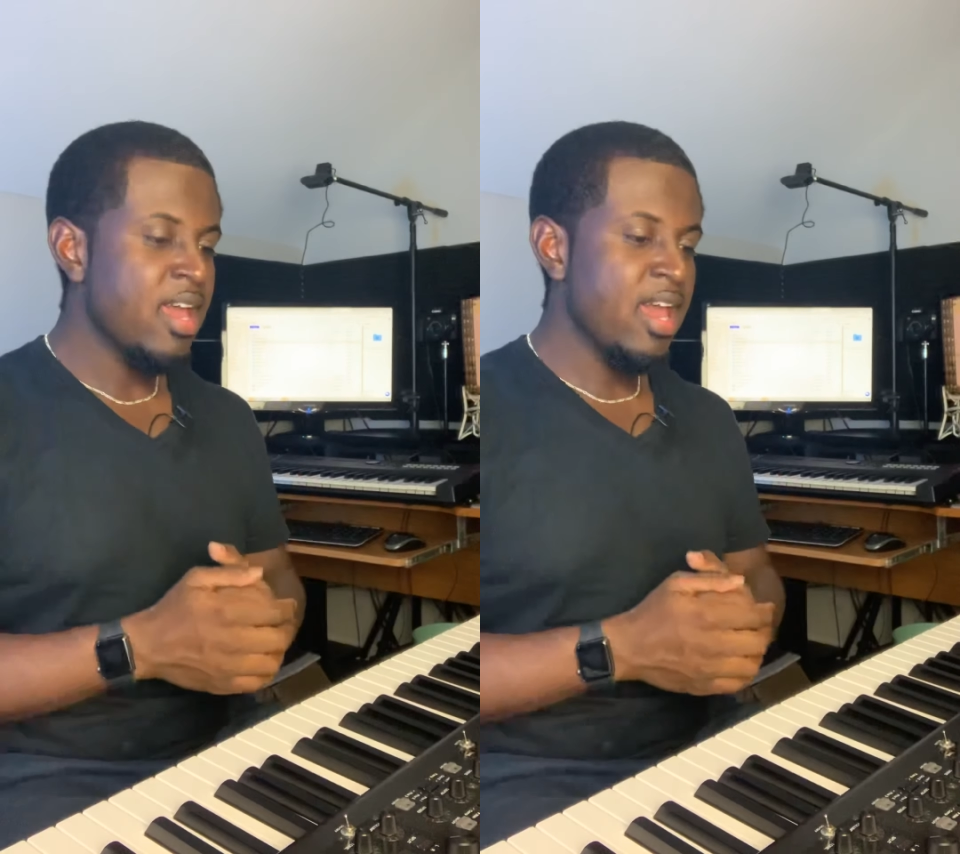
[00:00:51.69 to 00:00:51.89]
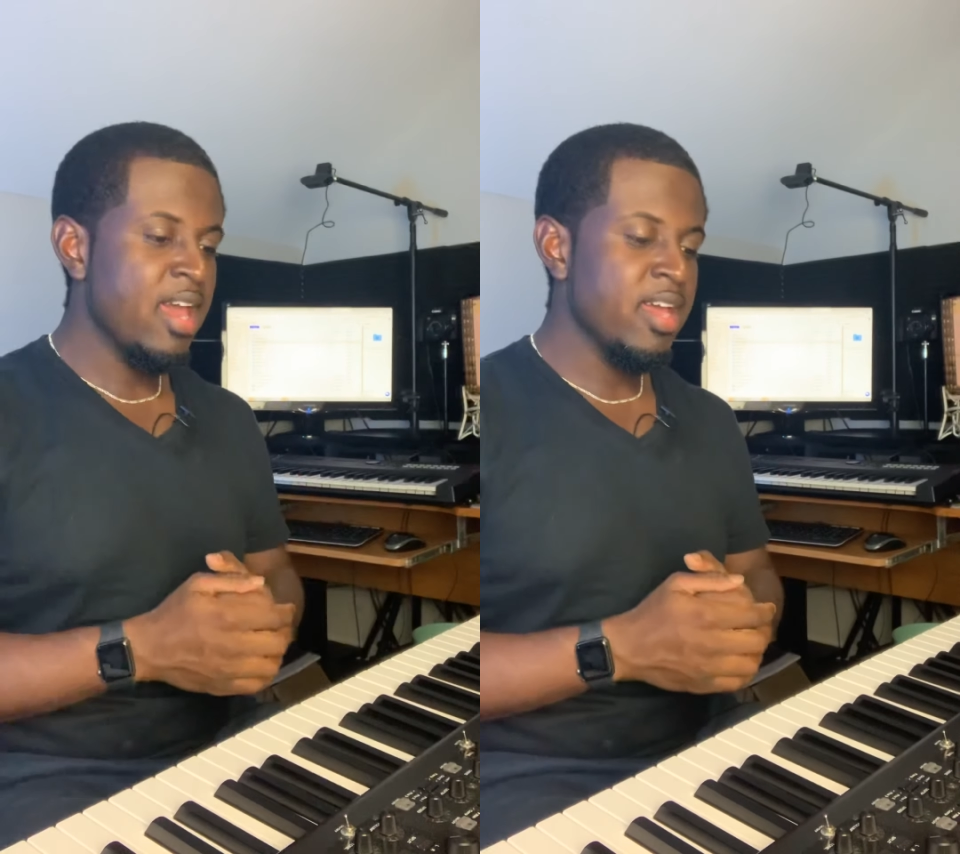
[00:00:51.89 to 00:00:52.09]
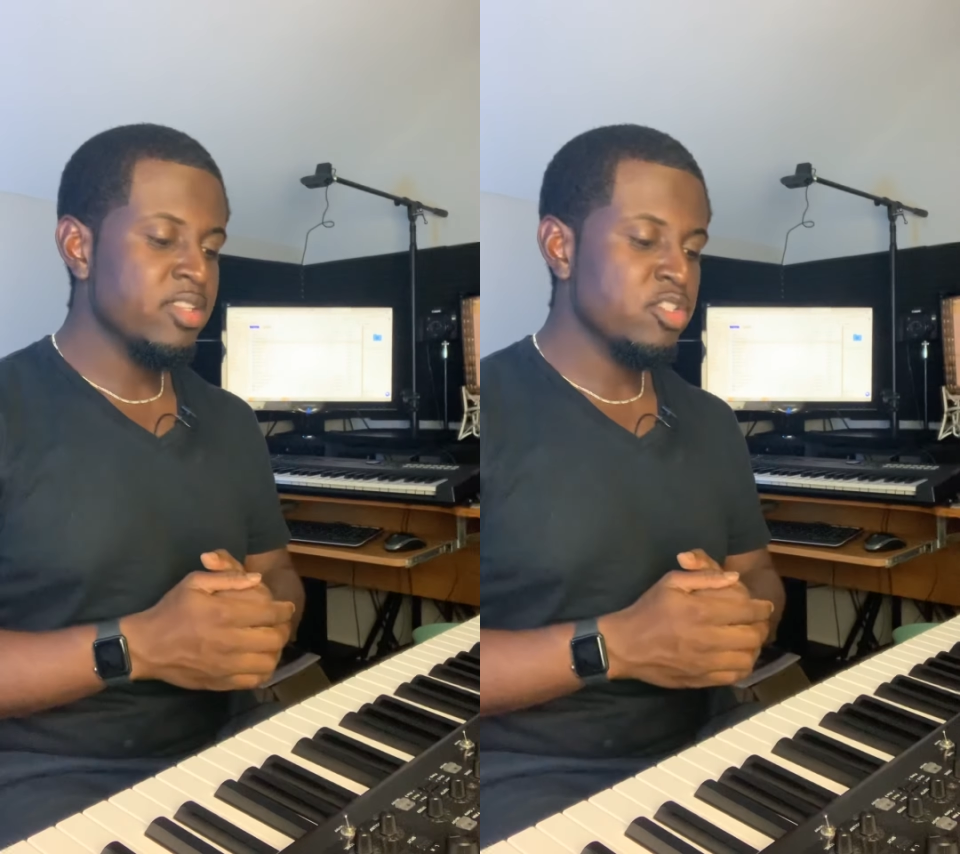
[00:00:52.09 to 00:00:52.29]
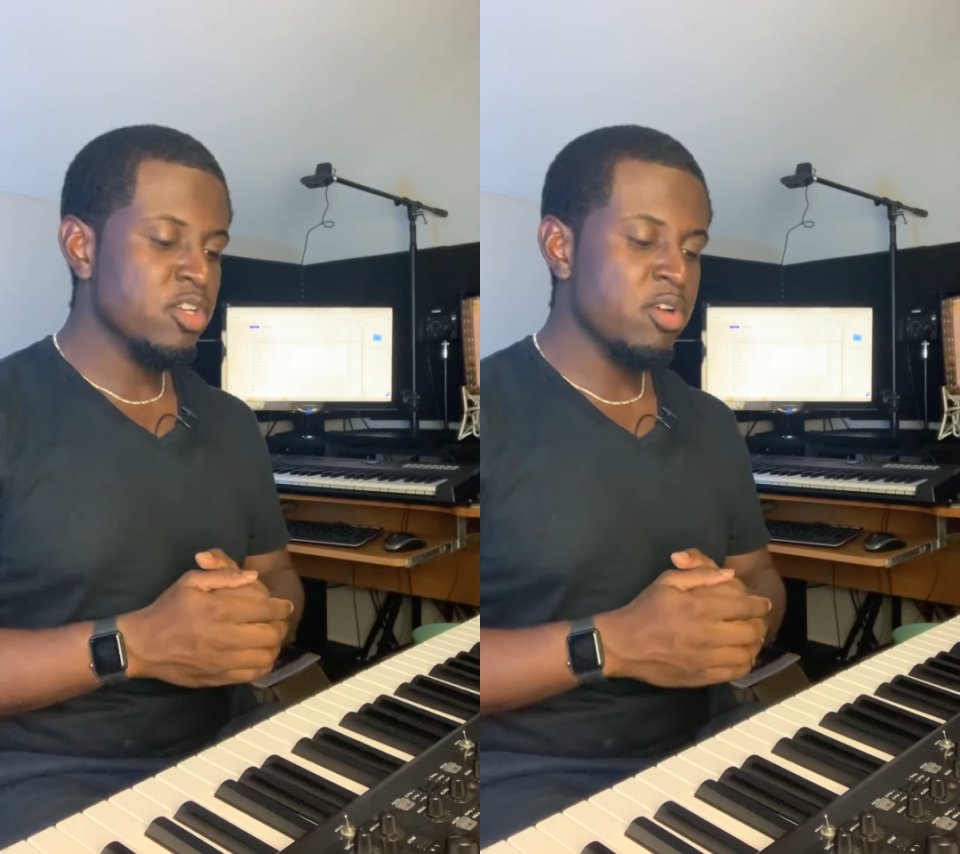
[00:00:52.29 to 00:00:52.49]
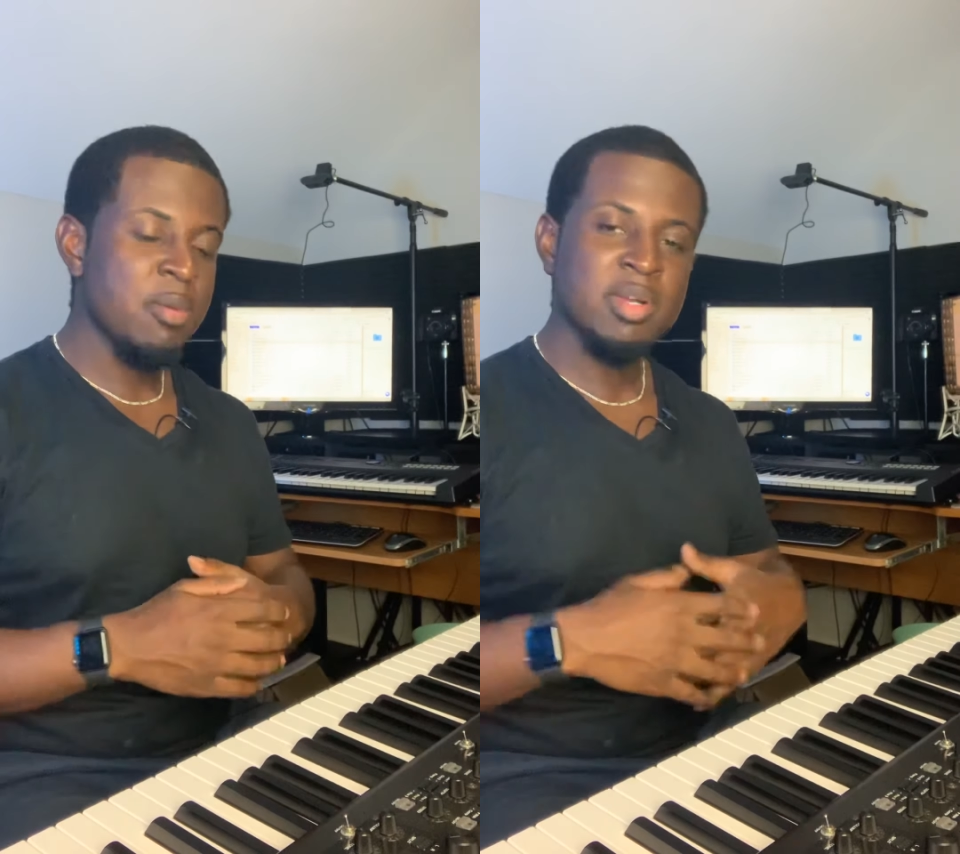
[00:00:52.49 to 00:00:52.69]
And
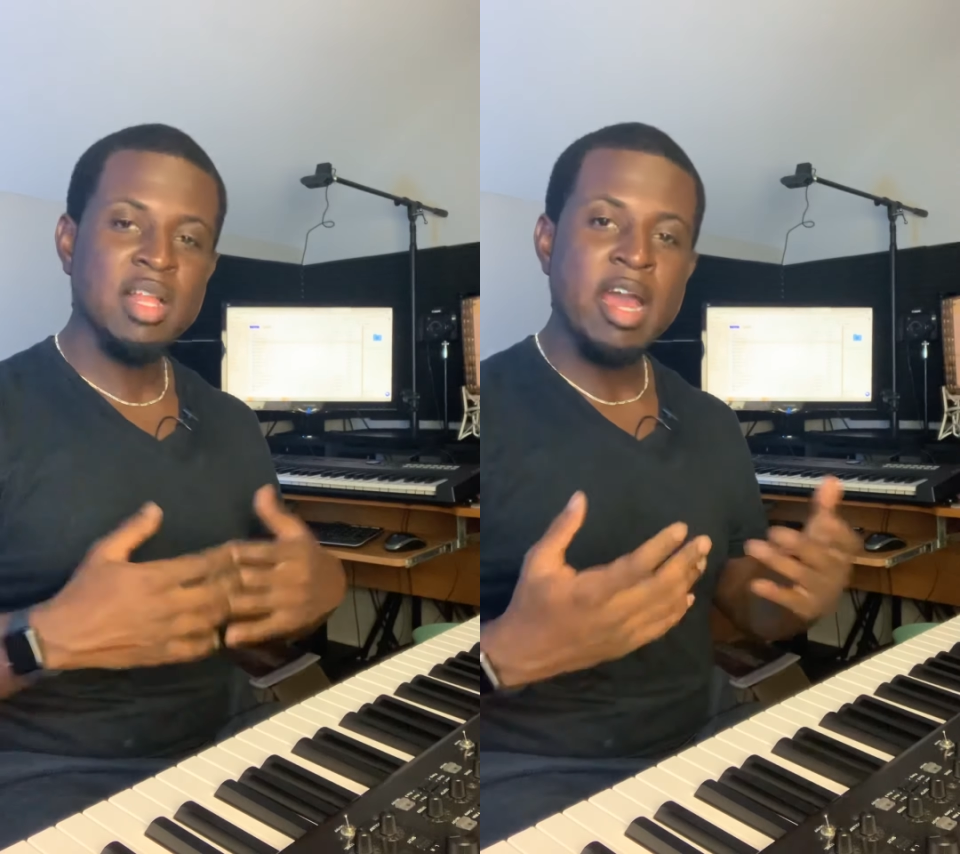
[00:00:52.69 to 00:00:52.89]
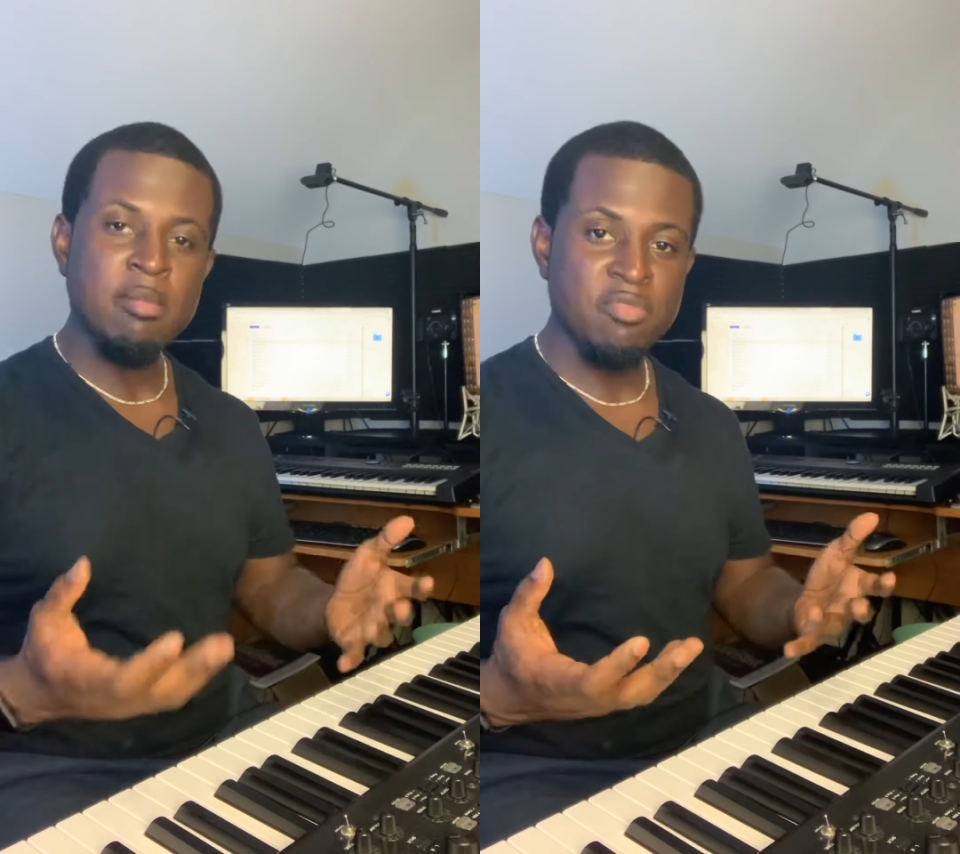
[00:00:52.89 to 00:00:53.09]
so I'm glad I'm